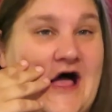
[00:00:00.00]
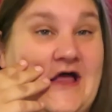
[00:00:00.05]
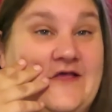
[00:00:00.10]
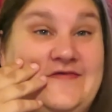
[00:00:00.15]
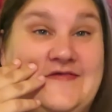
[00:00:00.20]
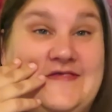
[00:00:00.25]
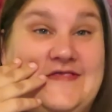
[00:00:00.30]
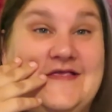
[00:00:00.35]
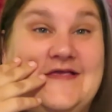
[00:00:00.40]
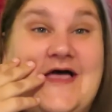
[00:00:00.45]
I,
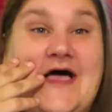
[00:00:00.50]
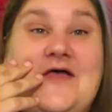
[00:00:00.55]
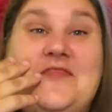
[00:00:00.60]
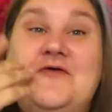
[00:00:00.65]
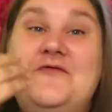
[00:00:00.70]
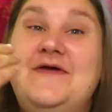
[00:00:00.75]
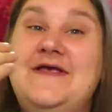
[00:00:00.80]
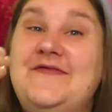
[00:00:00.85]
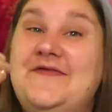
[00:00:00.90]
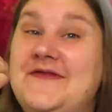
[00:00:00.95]

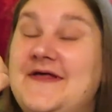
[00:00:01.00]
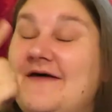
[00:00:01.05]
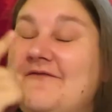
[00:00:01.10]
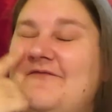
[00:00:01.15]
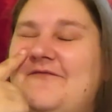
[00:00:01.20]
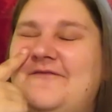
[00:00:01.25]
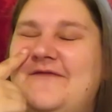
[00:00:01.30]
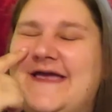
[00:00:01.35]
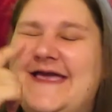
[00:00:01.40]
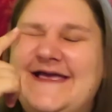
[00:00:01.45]
the reason
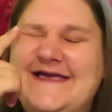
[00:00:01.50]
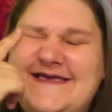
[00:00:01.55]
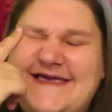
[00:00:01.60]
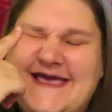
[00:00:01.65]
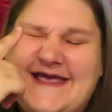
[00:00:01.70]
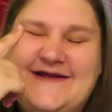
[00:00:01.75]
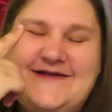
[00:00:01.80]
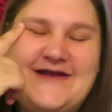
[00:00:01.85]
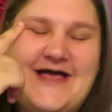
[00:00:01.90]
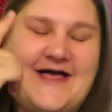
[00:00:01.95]
I'm
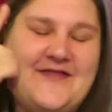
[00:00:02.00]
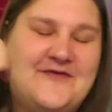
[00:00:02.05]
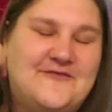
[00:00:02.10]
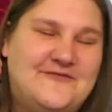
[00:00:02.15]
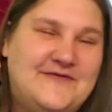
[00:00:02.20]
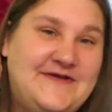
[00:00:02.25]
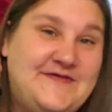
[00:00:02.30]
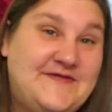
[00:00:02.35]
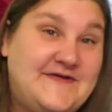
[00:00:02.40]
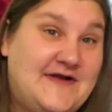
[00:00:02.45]
thinking, now the
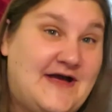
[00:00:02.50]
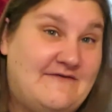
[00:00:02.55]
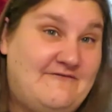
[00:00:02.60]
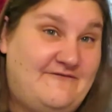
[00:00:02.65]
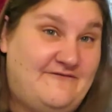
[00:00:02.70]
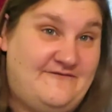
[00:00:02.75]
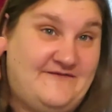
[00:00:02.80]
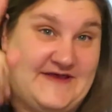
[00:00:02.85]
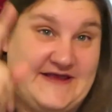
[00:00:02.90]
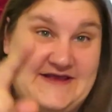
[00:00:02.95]
reason
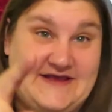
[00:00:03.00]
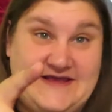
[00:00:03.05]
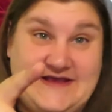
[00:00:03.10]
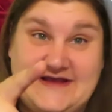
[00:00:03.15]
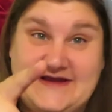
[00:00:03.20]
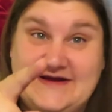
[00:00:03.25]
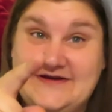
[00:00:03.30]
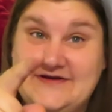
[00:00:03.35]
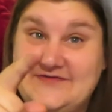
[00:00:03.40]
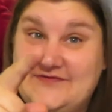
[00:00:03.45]
I'm
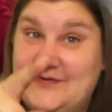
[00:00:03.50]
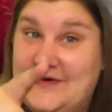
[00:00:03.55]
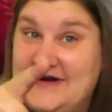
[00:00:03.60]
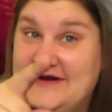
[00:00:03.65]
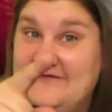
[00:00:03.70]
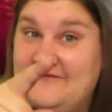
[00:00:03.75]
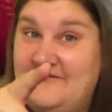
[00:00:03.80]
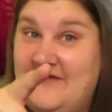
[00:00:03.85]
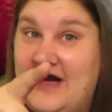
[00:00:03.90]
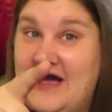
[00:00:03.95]
thinking
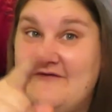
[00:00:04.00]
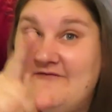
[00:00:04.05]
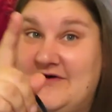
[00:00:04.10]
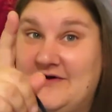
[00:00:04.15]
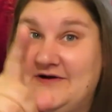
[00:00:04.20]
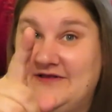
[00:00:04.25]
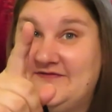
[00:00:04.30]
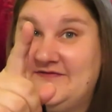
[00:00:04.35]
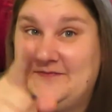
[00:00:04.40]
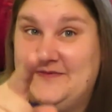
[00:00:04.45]
25,
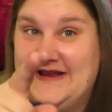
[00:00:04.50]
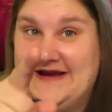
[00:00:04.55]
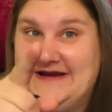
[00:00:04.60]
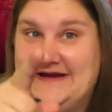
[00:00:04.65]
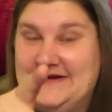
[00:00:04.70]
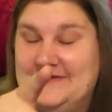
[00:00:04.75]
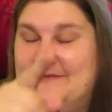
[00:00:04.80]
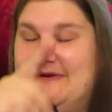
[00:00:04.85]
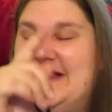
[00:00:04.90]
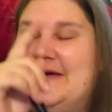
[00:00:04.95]
I'll explain
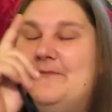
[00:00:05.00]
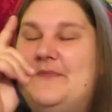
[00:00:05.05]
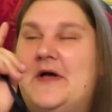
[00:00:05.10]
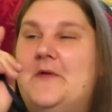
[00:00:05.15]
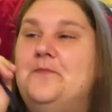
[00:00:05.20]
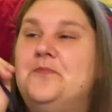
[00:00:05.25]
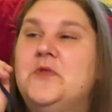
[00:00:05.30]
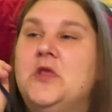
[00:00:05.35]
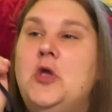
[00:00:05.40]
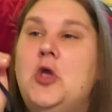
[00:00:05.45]
in a minute,
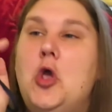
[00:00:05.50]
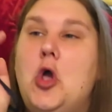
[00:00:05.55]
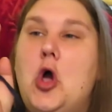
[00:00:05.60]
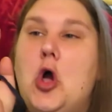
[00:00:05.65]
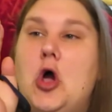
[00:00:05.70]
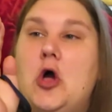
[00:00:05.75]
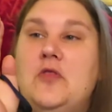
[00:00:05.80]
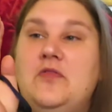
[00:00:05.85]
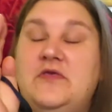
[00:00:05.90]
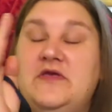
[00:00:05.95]
but
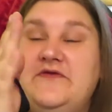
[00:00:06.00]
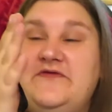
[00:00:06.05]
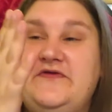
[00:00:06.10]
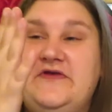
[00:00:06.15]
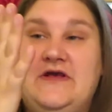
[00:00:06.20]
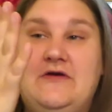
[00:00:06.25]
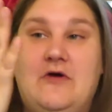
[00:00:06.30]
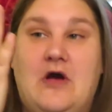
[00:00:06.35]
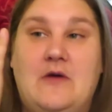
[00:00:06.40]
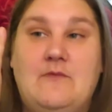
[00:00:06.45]
this
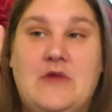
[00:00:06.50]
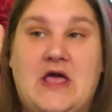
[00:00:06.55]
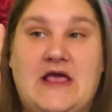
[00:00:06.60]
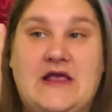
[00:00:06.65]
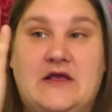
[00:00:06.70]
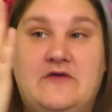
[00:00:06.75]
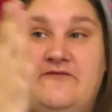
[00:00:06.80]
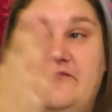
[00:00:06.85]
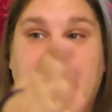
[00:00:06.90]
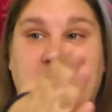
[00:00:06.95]
year I'm
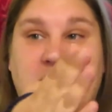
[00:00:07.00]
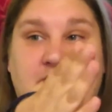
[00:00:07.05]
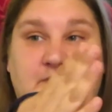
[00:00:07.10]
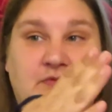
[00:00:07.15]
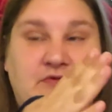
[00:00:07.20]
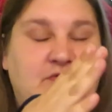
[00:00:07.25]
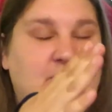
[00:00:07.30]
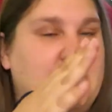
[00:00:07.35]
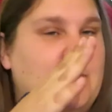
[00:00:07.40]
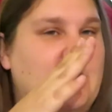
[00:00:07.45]
like confused
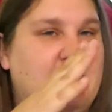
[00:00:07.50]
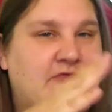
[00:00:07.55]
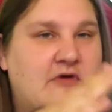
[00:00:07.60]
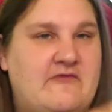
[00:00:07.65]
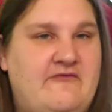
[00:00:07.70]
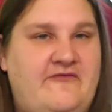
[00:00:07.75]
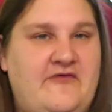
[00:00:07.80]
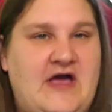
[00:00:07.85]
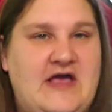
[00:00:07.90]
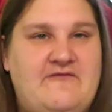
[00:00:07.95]
between whether
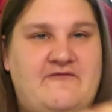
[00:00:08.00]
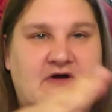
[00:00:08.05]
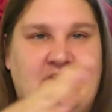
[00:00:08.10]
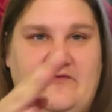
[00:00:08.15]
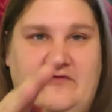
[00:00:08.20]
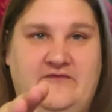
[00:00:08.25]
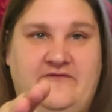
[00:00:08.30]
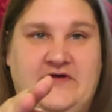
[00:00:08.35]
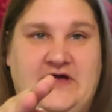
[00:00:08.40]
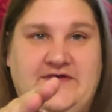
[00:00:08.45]
I'm
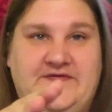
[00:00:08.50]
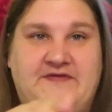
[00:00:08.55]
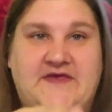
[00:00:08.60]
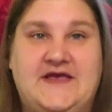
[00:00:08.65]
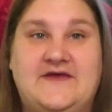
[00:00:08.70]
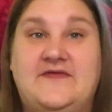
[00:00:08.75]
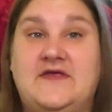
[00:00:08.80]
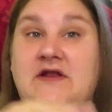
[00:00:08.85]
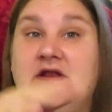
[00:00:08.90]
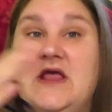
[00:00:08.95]
35 or
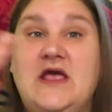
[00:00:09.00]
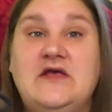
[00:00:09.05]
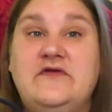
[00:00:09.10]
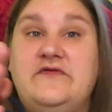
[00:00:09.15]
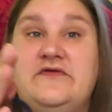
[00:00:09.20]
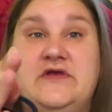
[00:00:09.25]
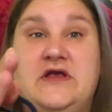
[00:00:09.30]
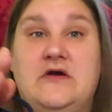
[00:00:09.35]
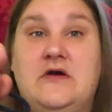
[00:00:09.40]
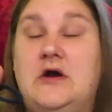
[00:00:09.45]
36 and
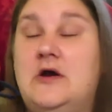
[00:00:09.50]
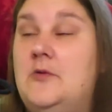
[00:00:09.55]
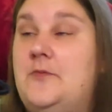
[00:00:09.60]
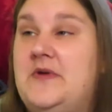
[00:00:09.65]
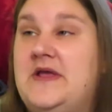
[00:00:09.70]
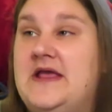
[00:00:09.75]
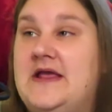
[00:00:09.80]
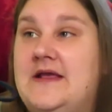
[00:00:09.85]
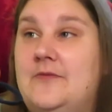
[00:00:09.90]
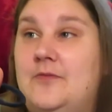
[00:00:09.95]
next year it'll
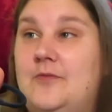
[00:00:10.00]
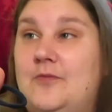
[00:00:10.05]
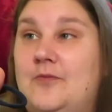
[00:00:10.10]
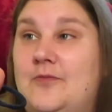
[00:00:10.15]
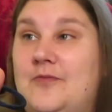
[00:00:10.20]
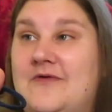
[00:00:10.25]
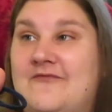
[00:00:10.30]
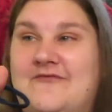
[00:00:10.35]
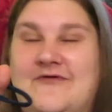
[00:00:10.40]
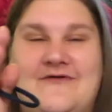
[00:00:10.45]
be
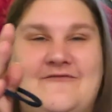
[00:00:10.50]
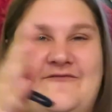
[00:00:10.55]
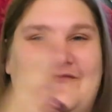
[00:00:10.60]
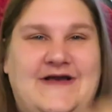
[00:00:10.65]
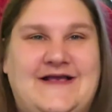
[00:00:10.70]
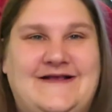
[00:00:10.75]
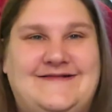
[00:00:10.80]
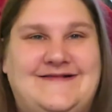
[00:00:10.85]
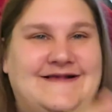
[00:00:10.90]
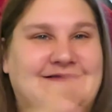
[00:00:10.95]
whether I'm
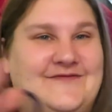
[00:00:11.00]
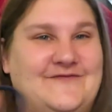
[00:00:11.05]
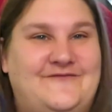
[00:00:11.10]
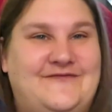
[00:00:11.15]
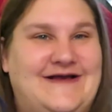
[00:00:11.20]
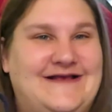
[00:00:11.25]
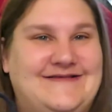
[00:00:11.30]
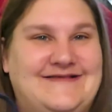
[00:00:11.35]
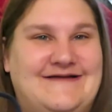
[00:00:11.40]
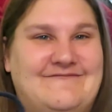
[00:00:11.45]
36 or
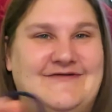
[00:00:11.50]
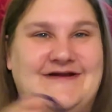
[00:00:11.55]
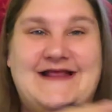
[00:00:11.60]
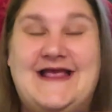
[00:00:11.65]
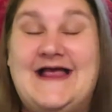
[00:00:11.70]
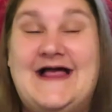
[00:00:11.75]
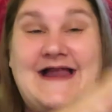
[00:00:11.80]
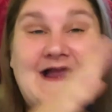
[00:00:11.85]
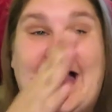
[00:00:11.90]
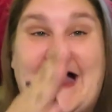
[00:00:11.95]

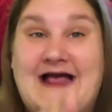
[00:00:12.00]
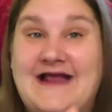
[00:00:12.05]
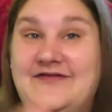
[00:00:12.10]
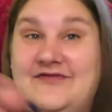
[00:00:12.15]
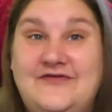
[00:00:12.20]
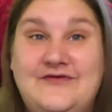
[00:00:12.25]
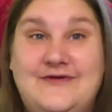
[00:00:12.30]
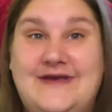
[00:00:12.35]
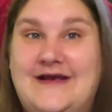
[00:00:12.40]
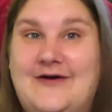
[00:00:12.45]
37. I
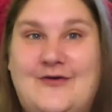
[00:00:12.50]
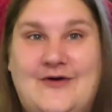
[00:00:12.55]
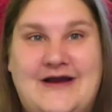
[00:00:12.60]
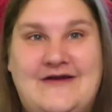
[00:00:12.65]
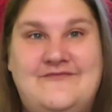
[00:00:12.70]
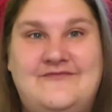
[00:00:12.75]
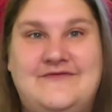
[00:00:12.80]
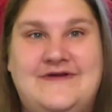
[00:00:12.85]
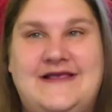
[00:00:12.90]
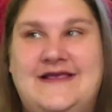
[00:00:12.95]
do it
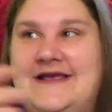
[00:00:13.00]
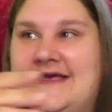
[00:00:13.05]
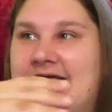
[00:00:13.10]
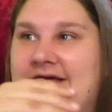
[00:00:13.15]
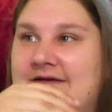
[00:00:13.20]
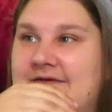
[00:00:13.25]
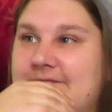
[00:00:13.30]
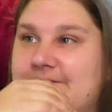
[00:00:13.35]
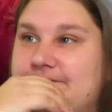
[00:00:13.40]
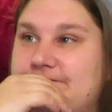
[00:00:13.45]
oh. every year.